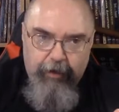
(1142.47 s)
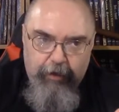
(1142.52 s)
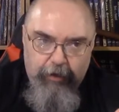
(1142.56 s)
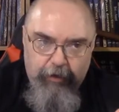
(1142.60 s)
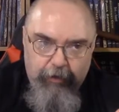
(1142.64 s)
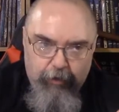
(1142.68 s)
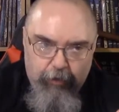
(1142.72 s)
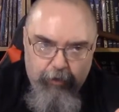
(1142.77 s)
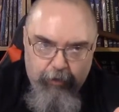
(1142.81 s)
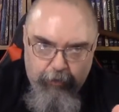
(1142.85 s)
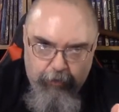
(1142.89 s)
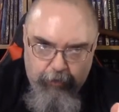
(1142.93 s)

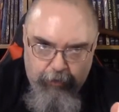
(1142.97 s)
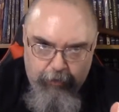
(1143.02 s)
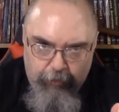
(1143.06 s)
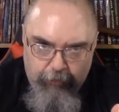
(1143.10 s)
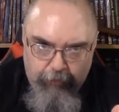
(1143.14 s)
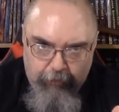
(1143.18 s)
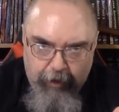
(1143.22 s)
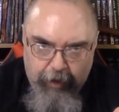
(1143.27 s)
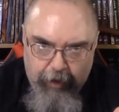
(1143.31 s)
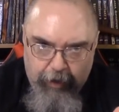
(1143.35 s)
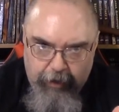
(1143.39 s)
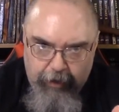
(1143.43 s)
you've
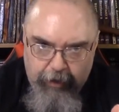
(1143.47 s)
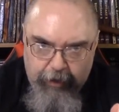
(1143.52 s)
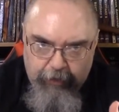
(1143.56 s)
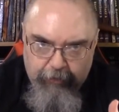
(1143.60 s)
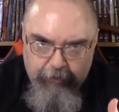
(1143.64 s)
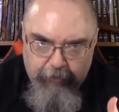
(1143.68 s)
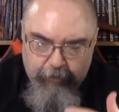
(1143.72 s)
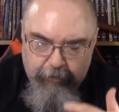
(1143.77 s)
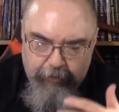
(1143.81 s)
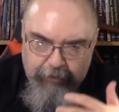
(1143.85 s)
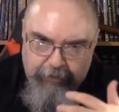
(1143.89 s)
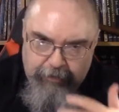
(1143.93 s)
got
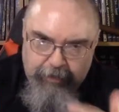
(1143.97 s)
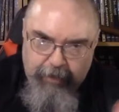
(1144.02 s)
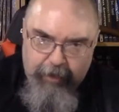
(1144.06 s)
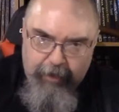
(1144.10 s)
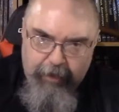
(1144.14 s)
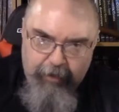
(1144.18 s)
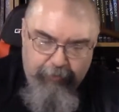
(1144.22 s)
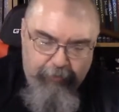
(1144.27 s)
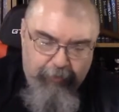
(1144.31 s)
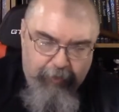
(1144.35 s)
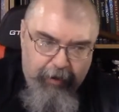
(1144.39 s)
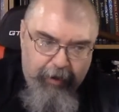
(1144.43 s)
extra
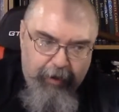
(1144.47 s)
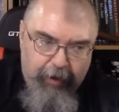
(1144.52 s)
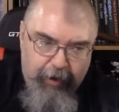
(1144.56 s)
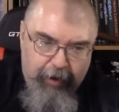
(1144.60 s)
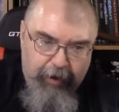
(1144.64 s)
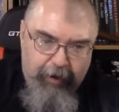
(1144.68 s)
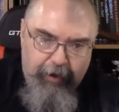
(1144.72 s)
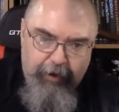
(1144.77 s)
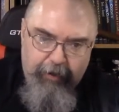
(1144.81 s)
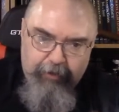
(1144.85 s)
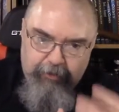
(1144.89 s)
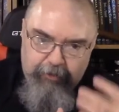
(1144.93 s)

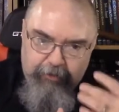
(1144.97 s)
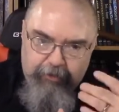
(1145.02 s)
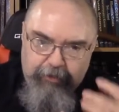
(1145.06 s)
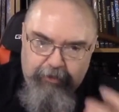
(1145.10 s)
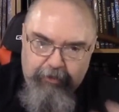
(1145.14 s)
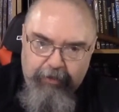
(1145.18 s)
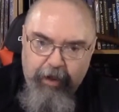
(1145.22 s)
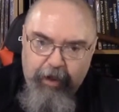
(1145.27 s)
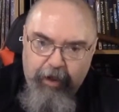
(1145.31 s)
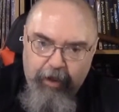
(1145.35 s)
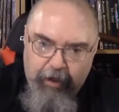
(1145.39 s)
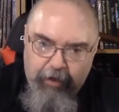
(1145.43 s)
sci-fi
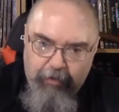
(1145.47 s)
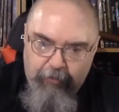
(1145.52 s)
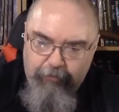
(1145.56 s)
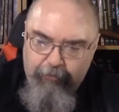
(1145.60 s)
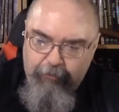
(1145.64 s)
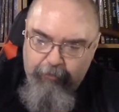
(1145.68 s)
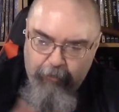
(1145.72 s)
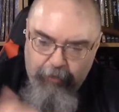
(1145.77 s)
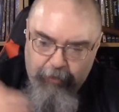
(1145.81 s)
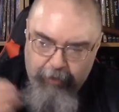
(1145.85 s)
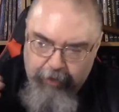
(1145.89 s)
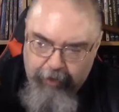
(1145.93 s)
stuff
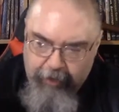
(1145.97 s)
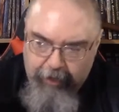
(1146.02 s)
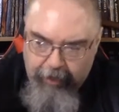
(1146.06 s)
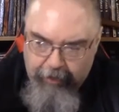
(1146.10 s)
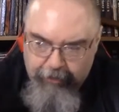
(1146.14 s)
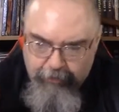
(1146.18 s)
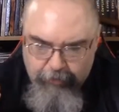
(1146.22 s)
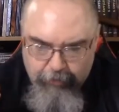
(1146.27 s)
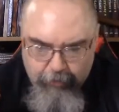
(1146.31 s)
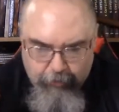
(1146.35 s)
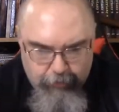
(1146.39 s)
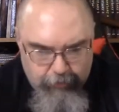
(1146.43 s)
that
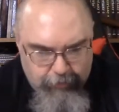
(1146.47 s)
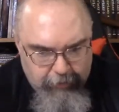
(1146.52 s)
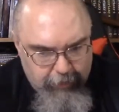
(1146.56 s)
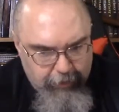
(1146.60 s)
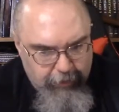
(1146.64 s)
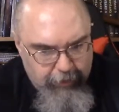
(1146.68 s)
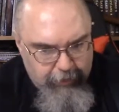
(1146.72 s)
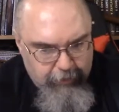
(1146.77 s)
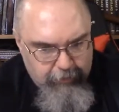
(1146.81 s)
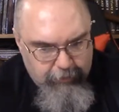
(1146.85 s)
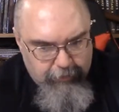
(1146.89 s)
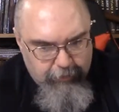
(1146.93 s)
has no
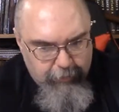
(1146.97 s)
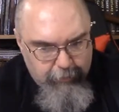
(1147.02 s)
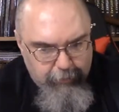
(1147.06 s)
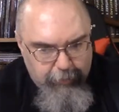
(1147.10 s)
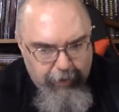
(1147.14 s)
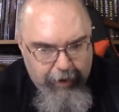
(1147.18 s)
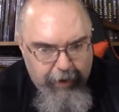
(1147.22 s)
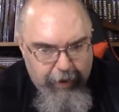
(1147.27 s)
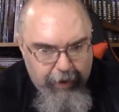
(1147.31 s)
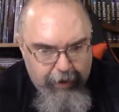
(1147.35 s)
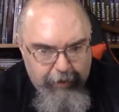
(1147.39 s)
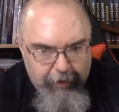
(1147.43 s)
science to
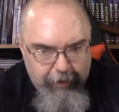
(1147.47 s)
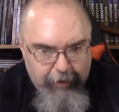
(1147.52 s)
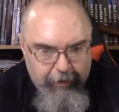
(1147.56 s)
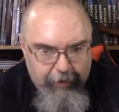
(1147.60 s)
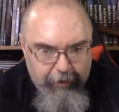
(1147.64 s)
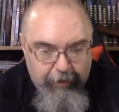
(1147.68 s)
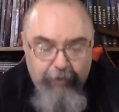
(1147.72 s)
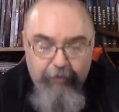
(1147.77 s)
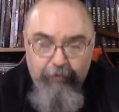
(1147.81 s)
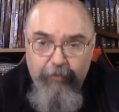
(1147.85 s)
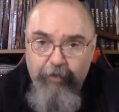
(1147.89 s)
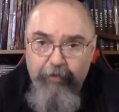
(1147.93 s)
back it.
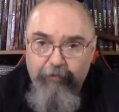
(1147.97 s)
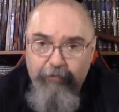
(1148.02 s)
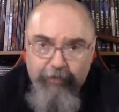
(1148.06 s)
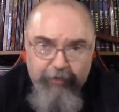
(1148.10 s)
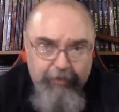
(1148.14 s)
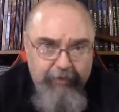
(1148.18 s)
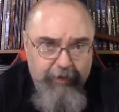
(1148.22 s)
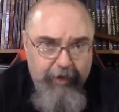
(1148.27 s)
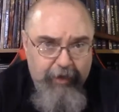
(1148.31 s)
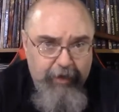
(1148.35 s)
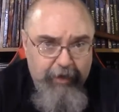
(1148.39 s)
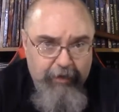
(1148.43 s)
Even if the
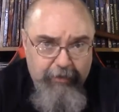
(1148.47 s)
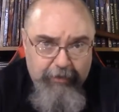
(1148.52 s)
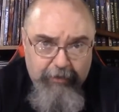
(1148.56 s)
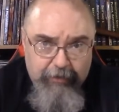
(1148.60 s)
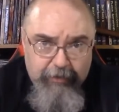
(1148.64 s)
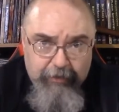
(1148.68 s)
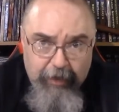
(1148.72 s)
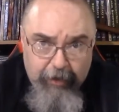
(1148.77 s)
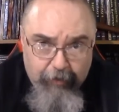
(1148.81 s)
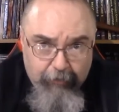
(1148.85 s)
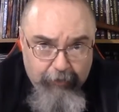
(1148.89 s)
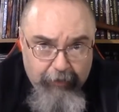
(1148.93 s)
science is
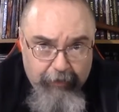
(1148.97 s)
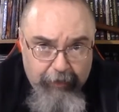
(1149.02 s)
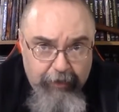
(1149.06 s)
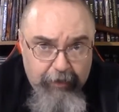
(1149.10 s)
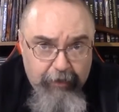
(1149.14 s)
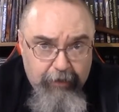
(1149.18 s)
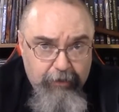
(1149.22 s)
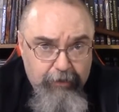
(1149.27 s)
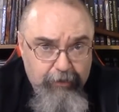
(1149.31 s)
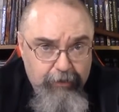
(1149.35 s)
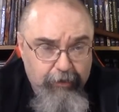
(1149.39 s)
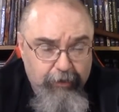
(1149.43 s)

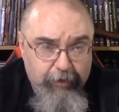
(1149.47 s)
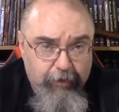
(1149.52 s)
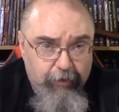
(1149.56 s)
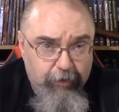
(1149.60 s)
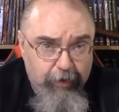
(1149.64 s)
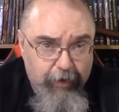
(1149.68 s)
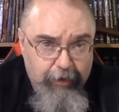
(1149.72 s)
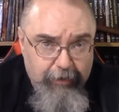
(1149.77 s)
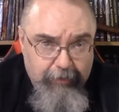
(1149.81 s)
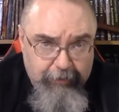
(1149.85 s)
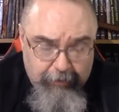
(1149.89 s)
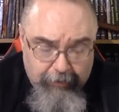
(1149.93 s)
outlandishly
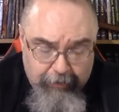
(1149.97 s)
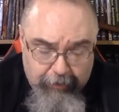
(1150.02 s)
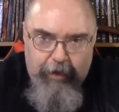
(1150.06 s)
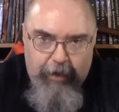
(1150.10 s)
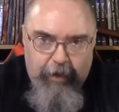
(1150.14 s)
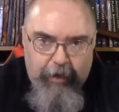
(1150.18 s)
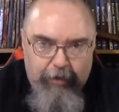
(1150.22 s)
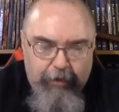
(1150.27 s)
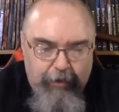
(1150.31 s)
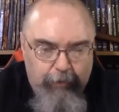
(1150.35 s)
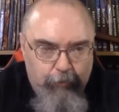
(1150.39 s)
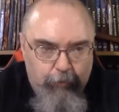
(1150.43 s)
crazy,
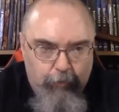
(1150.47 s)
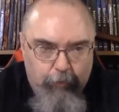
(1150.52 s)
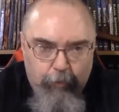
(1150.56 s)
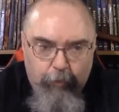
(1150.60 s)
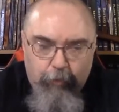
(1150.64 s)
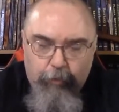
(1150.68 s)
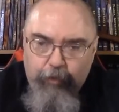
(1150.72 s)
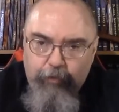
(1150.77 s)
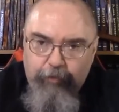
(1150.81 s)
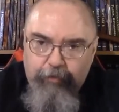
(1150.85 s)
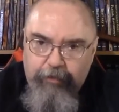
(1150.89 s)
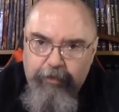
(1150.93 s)
it
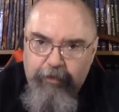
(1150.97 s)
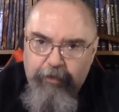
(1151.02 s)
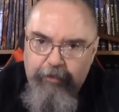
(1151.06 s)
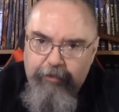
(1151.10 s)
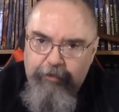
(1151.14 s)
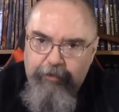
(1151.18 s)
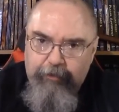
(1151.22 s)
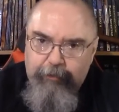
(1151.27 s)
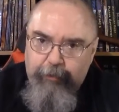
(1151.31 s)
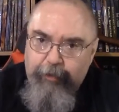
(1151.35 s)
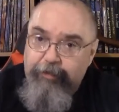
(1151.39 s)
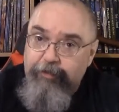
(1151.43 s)
removes the
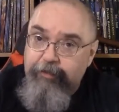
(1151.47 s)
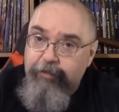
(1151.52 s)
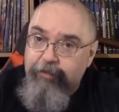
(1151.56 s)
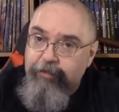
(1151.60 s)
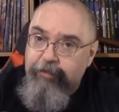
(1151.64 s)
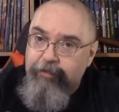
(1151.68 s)
suspension of